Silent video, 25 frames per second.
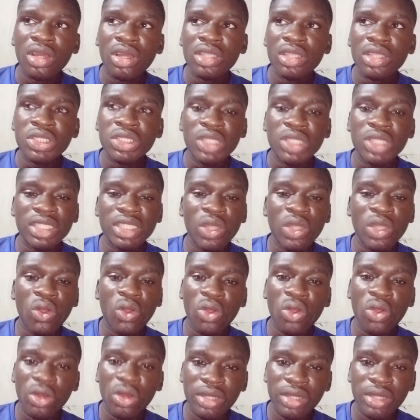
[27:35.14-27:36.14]
let's say
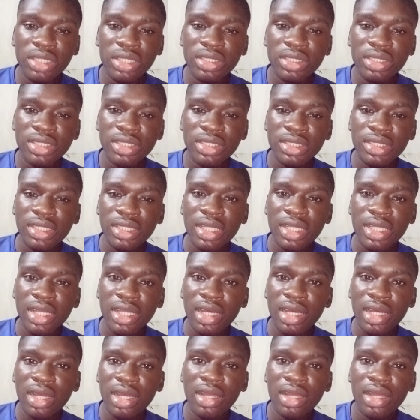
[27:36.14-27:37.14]
occurrence,
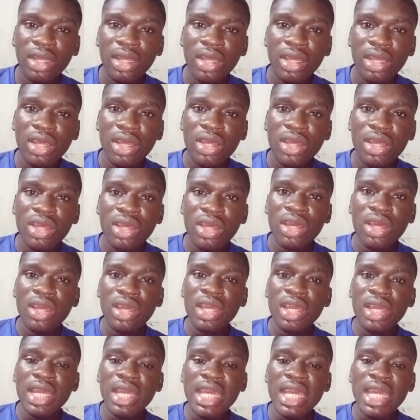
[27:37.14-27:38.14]
yeah.
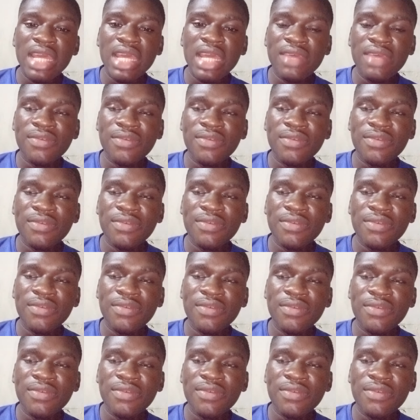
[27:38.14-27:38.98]
If you